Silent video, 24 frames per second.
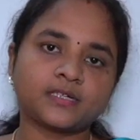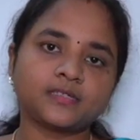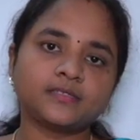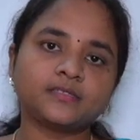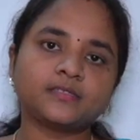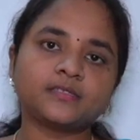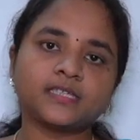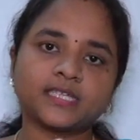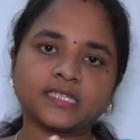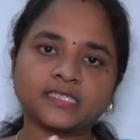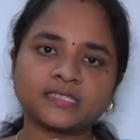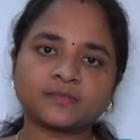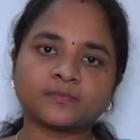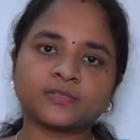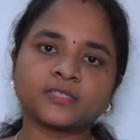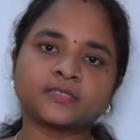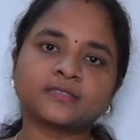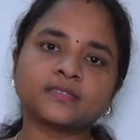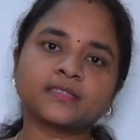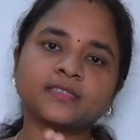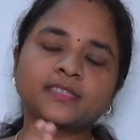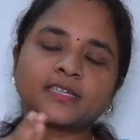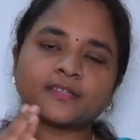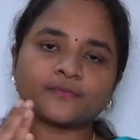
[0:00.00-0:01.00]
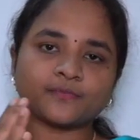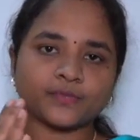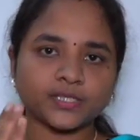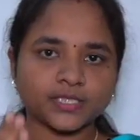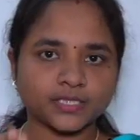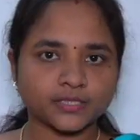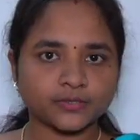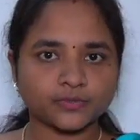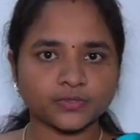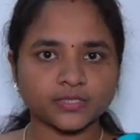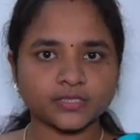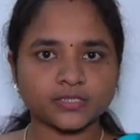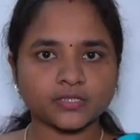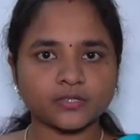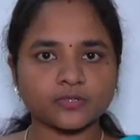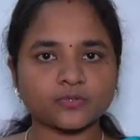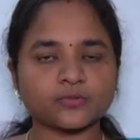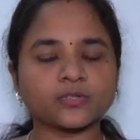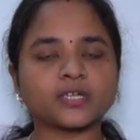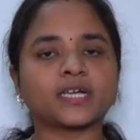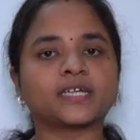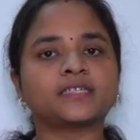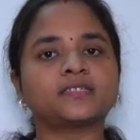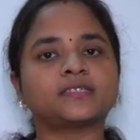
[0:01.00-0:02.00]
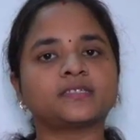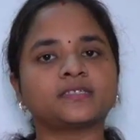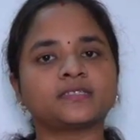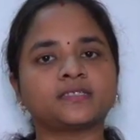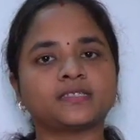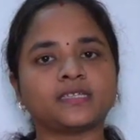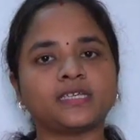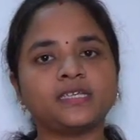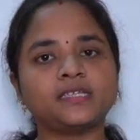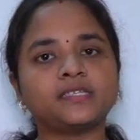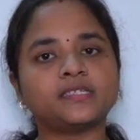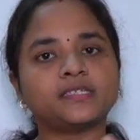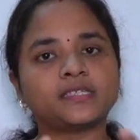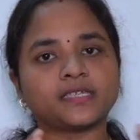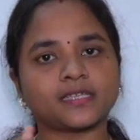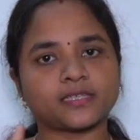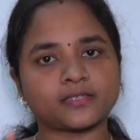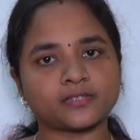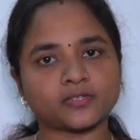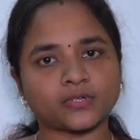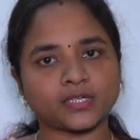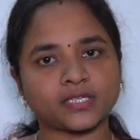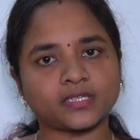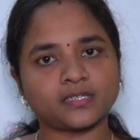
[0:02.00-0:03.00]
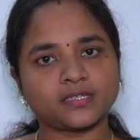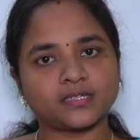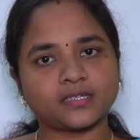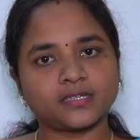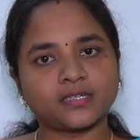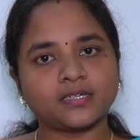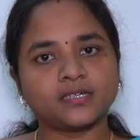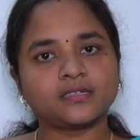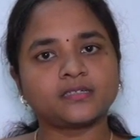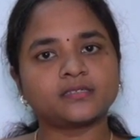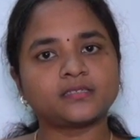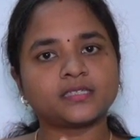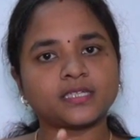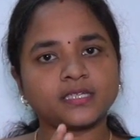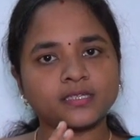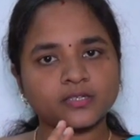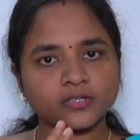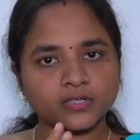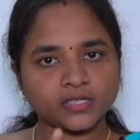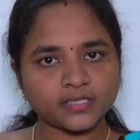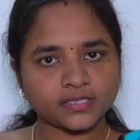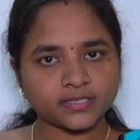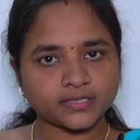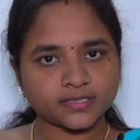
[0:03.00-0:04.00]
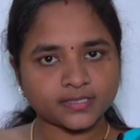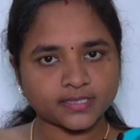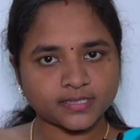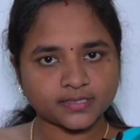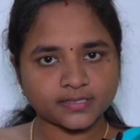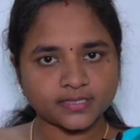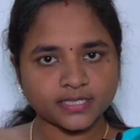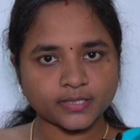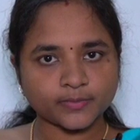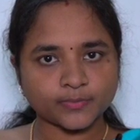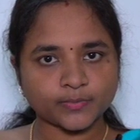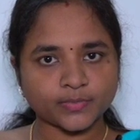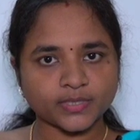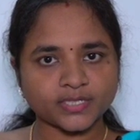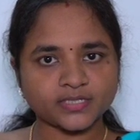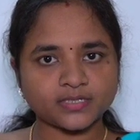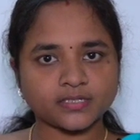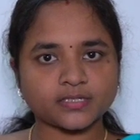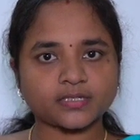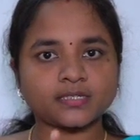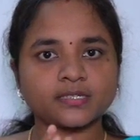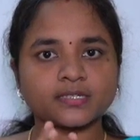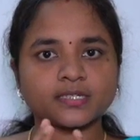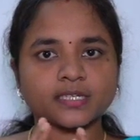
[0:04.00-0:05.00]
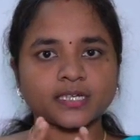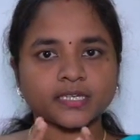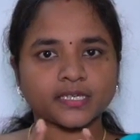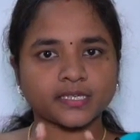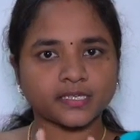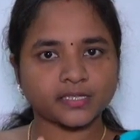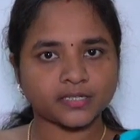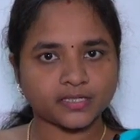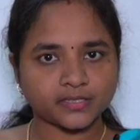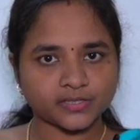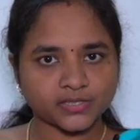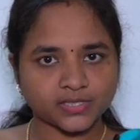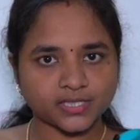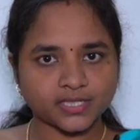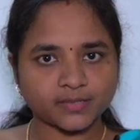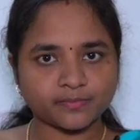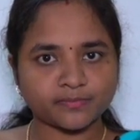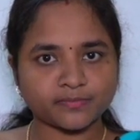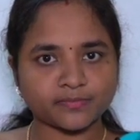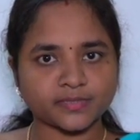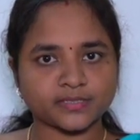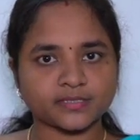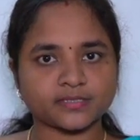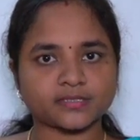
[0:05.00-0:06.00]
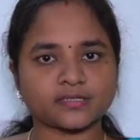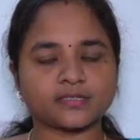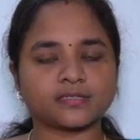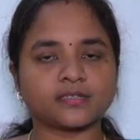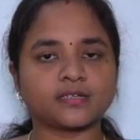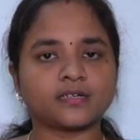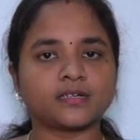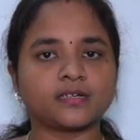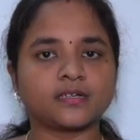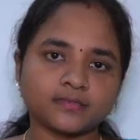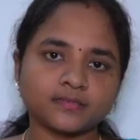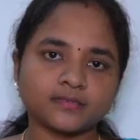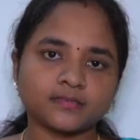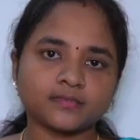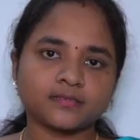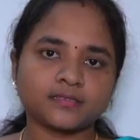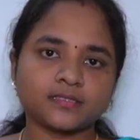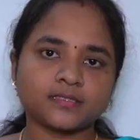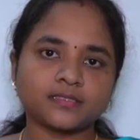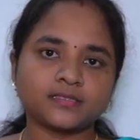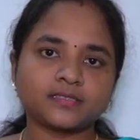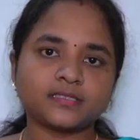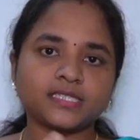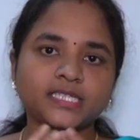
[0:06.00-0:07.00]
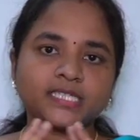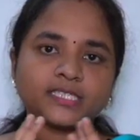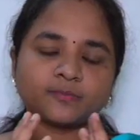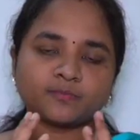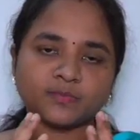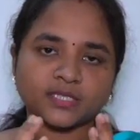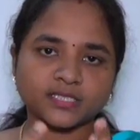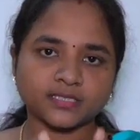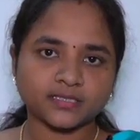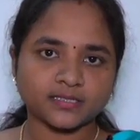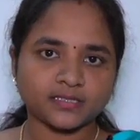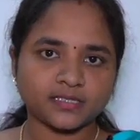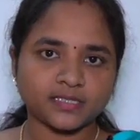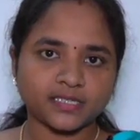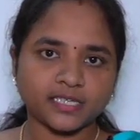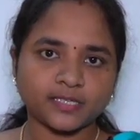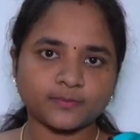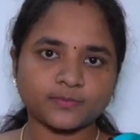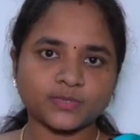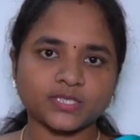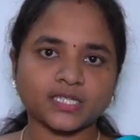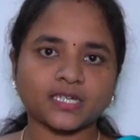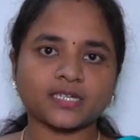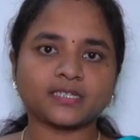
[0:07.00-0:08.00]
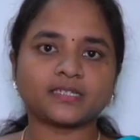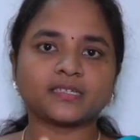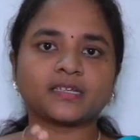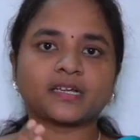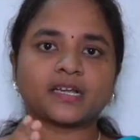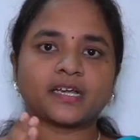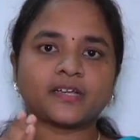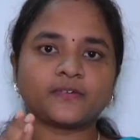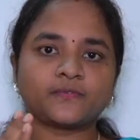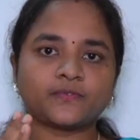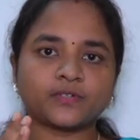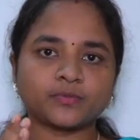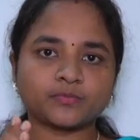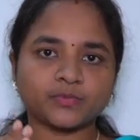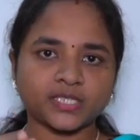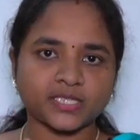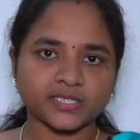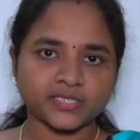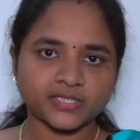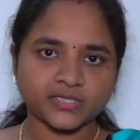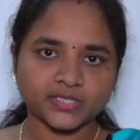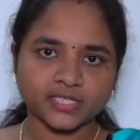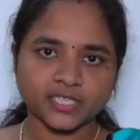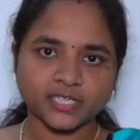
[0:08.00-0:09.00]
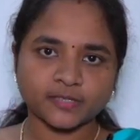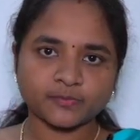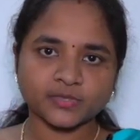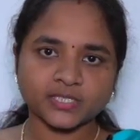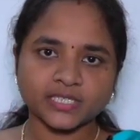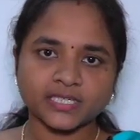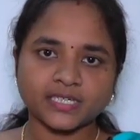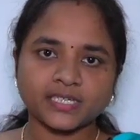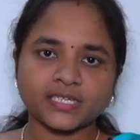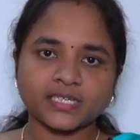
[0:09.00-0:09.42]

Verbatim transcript: The next muscle that we are going to look at is the deltoid. Deltoid is nothing but a triangular shaped muscle. These muscle names are derived from their shapes,